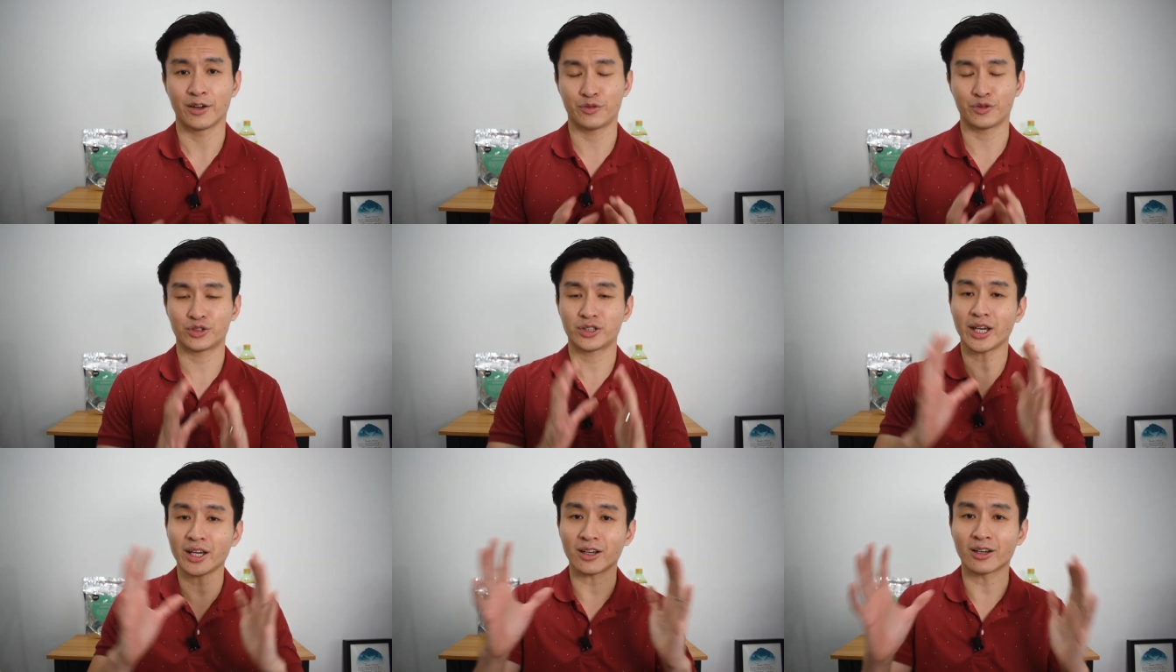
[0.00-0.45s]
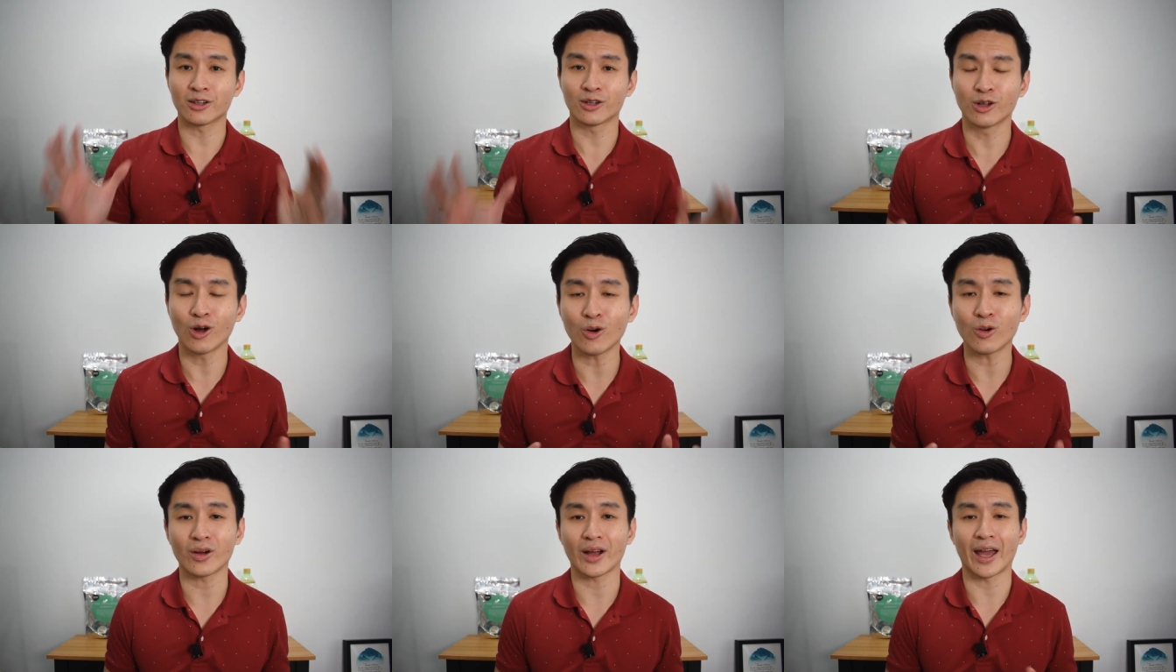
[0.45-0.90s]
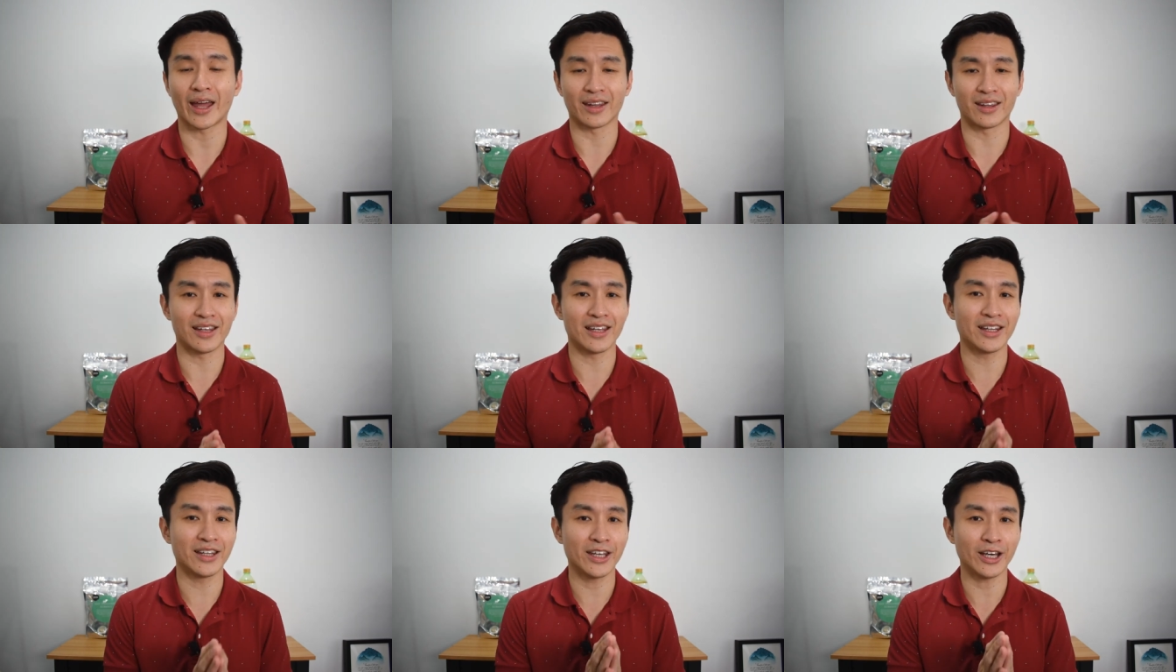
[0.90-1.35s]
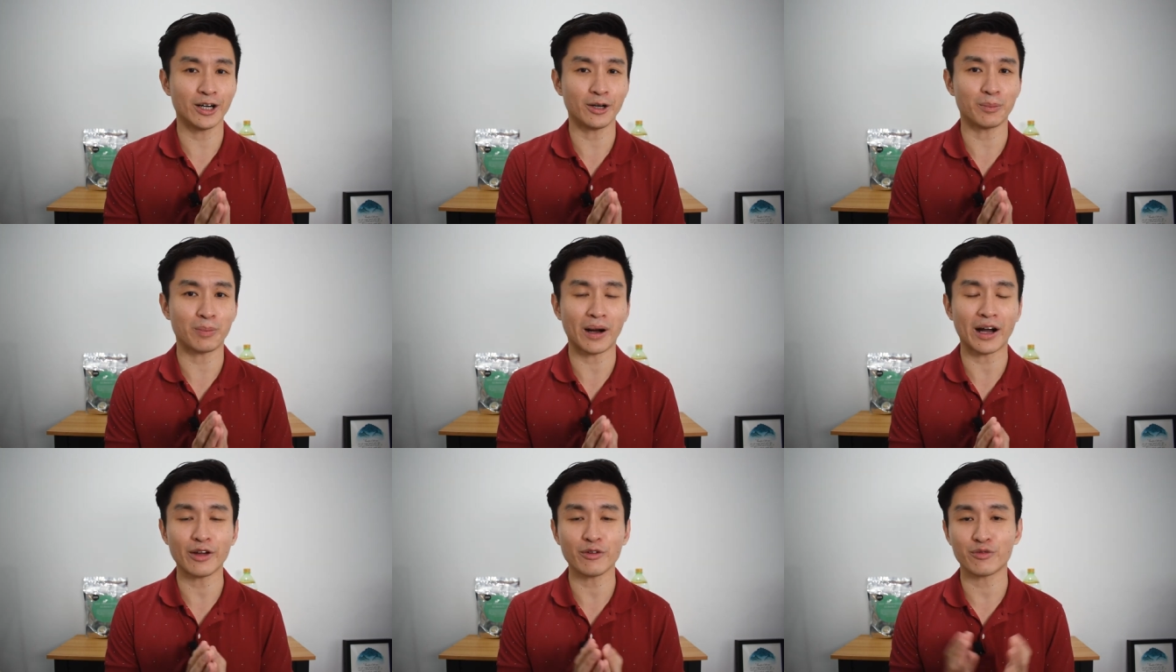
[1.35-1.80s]
If you take a look at the
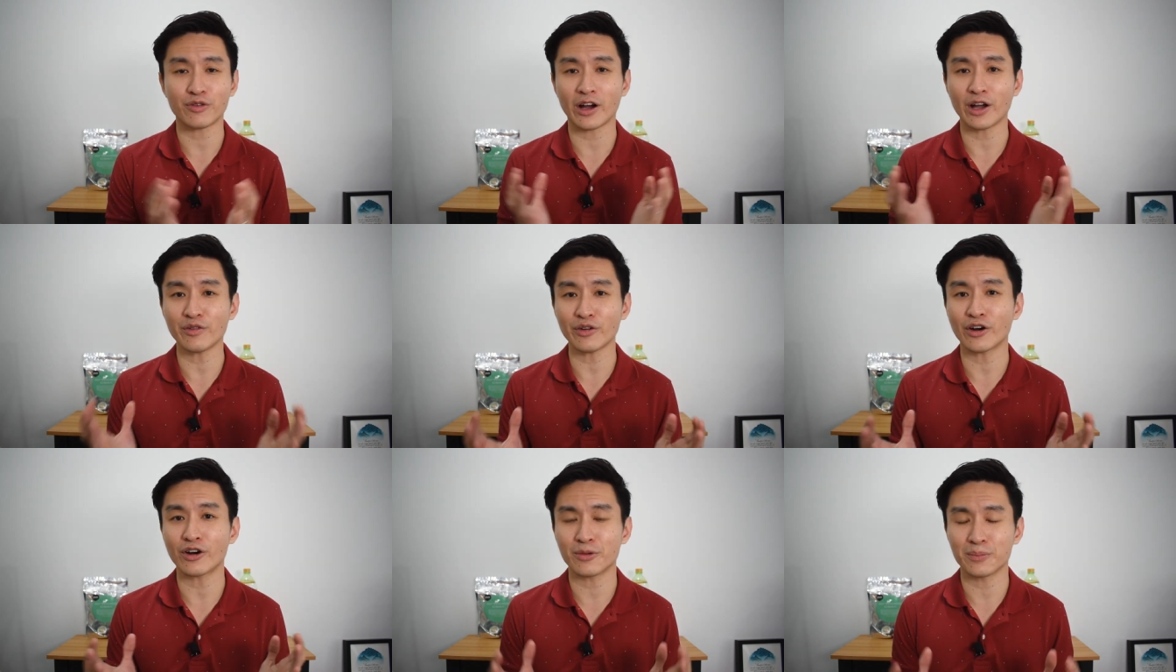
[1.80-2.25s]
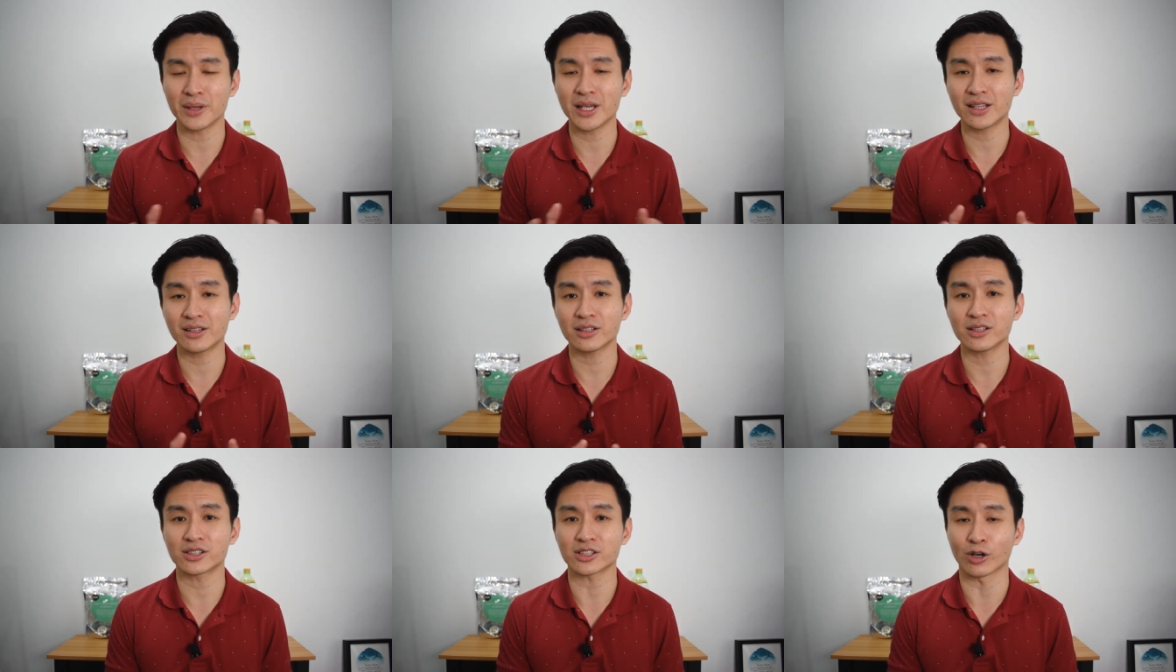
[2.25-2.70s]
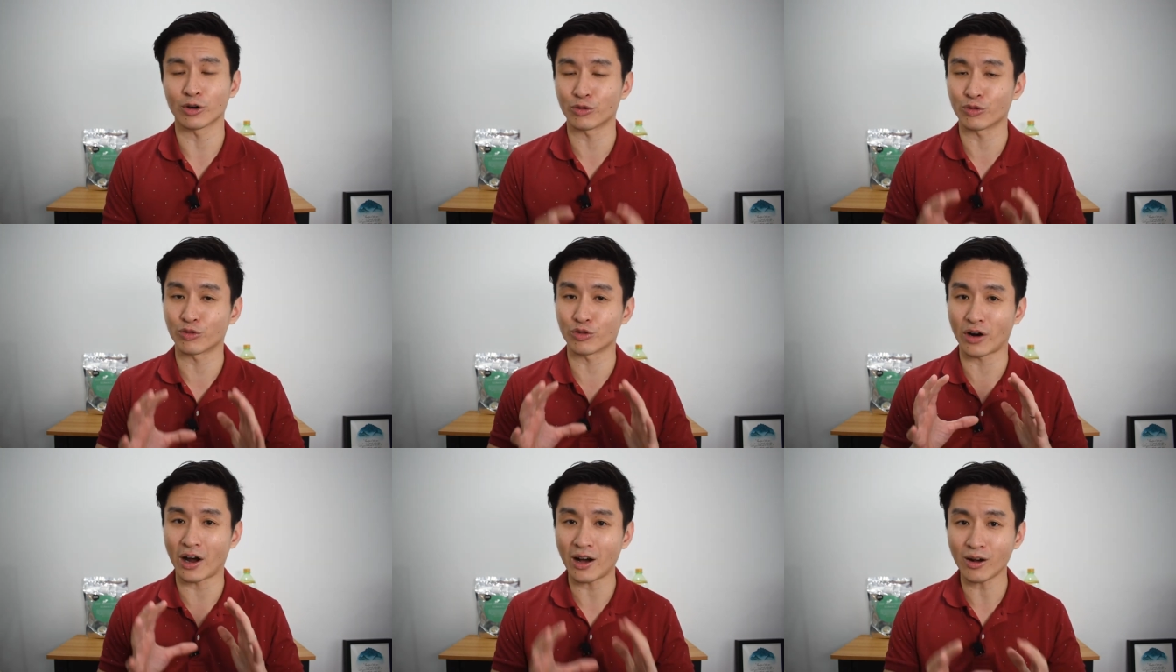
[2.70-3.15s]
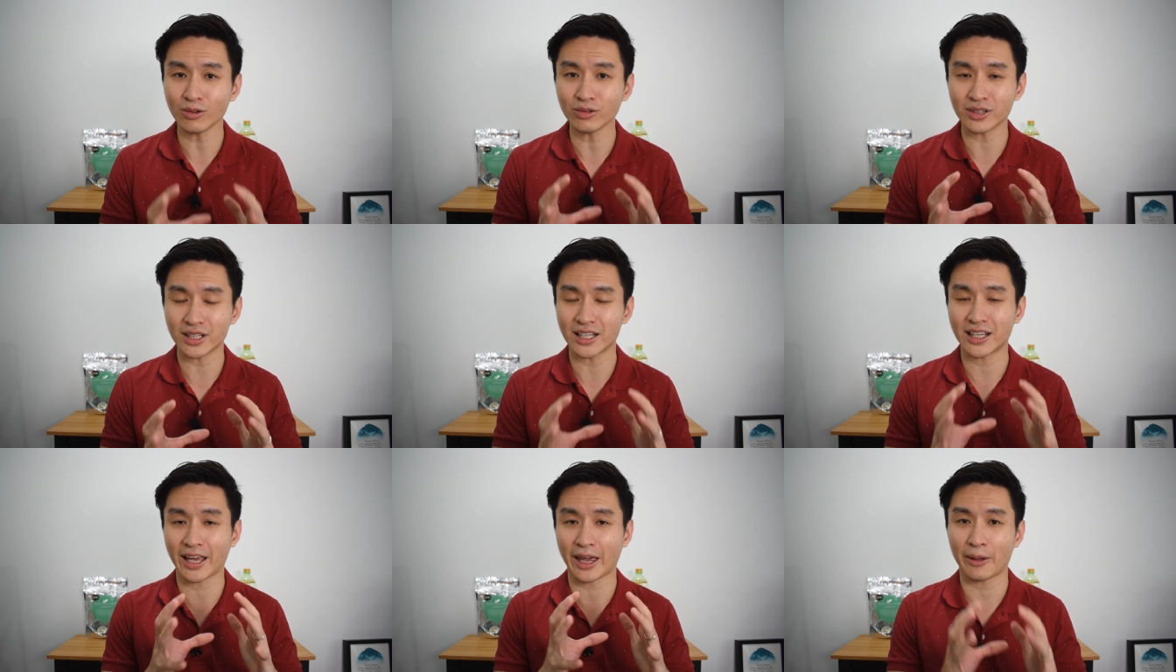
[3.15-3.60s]
nearby 500 meters
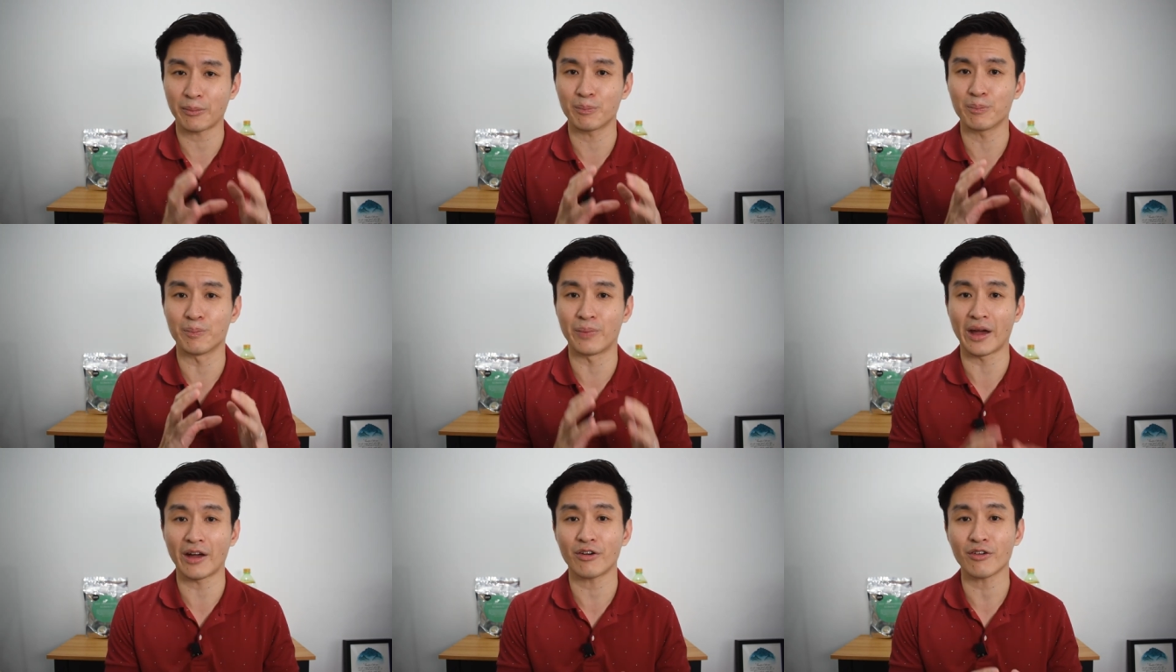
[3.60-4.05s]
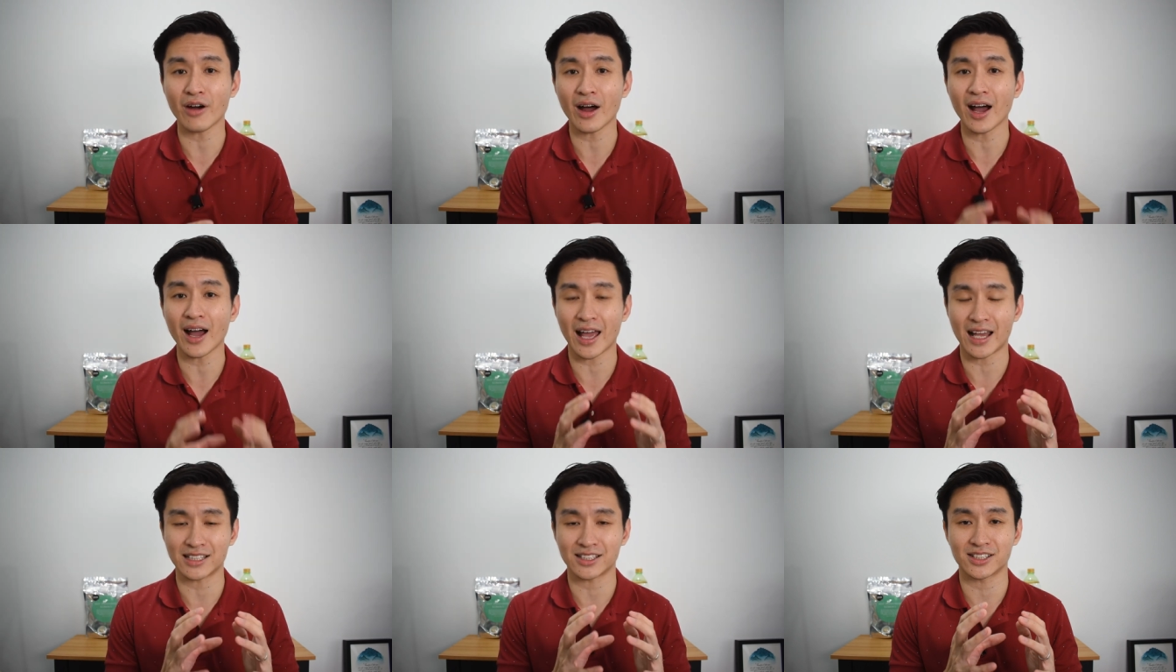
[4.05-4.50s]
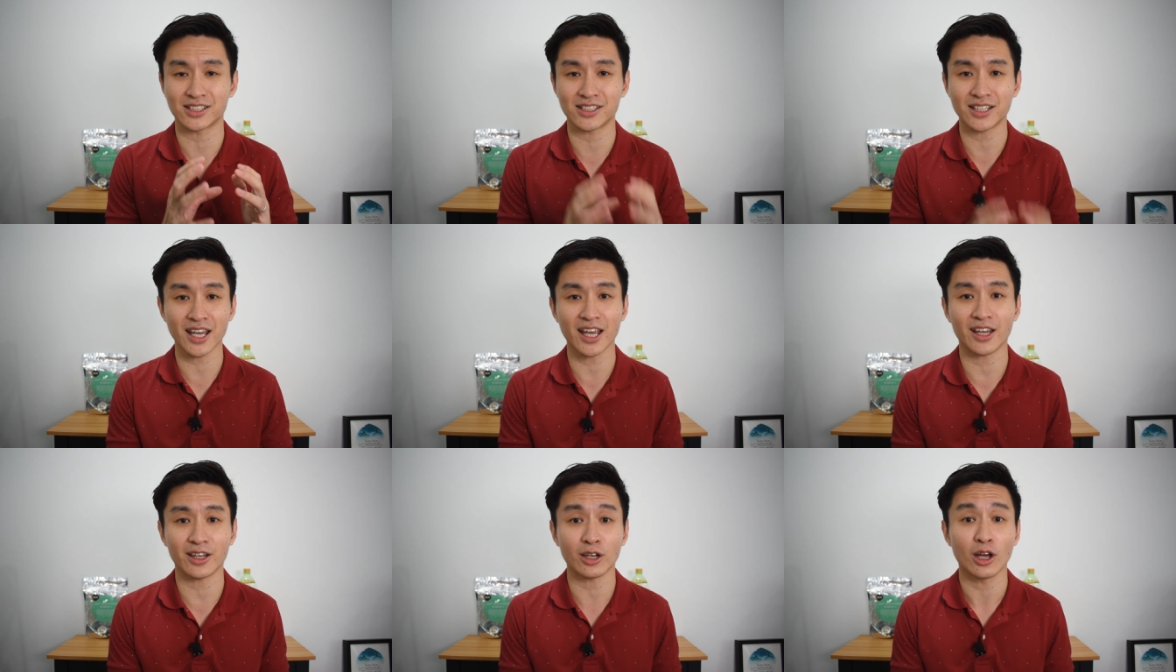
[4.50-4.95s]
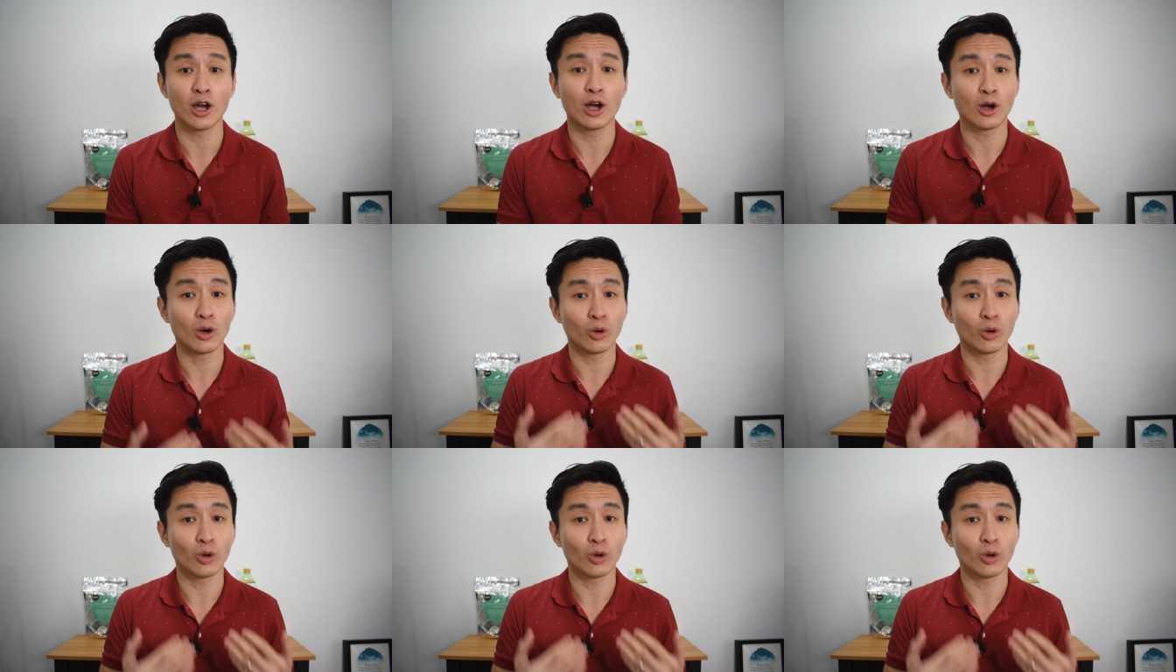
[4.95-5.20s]
around the Canberra estate,